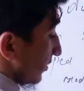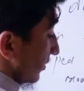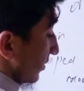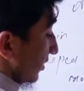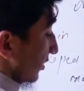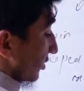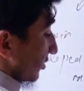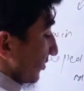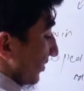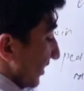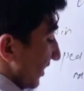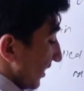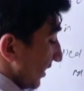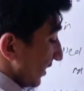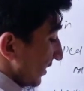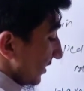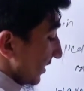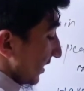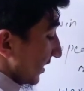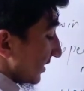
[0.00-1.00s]
This
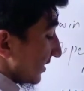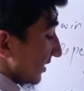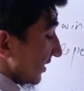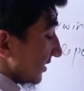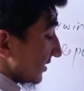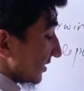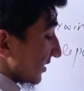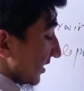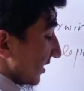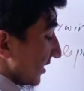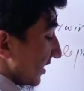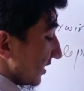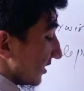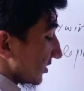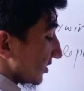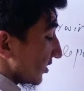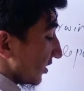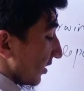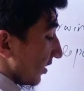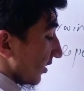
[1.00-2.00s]
means that this
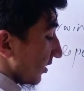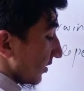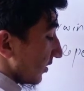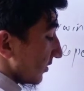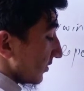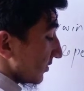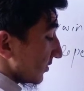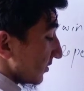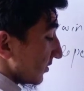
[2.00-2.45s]
electron